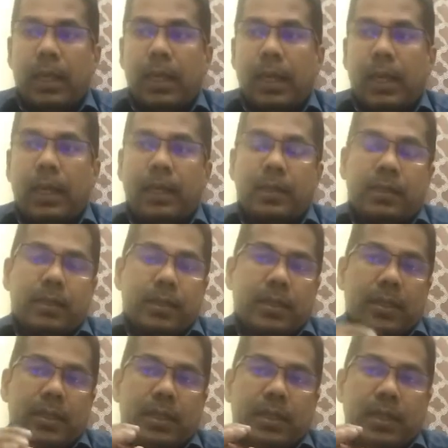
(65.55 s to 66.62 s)
And
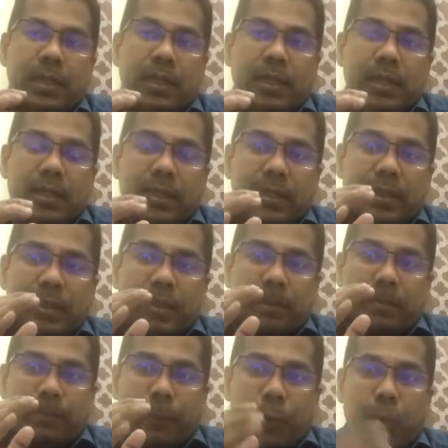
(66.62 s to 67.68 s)

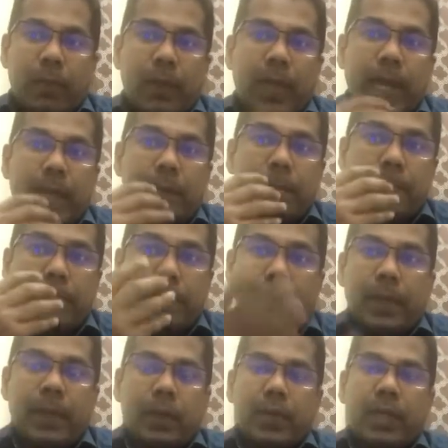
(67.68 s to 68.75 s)
probably I may
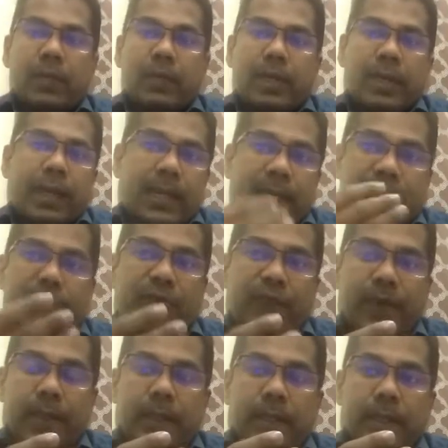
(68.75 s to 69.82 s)
not have
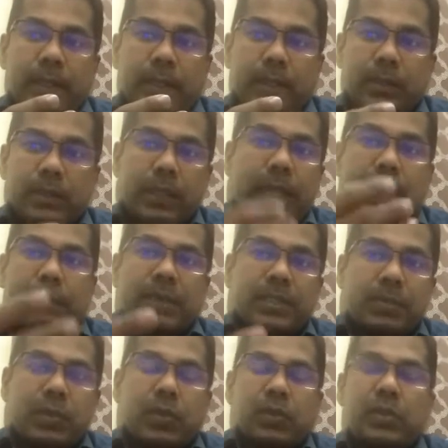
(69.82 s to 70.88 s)
clarified that much
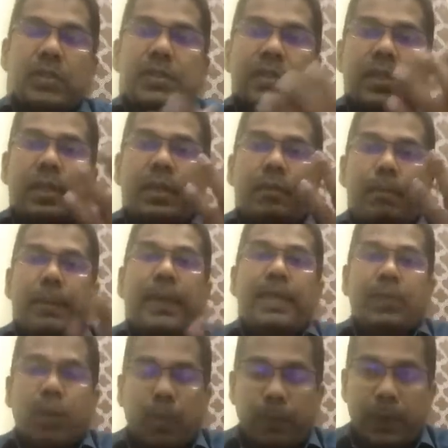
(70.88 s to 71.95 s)
because it is a big
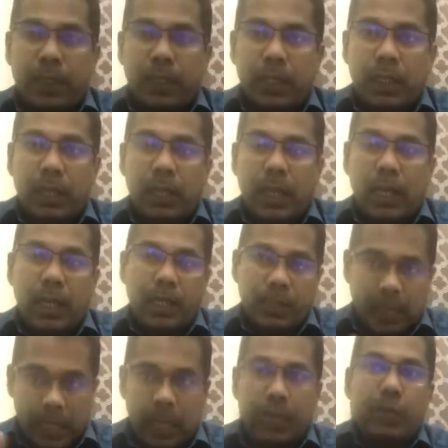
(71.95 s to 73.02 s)
topic and
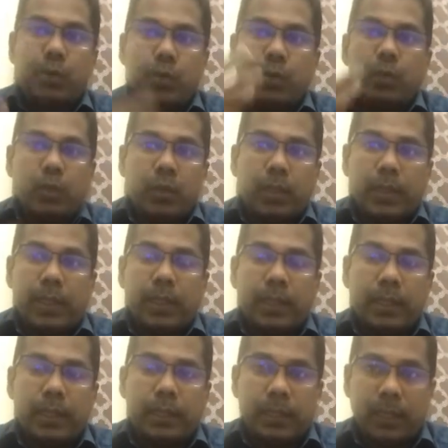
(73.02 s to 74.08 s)
I too
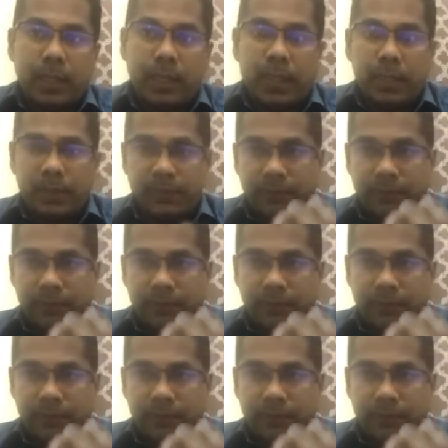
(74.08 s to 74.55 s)
needed a kind of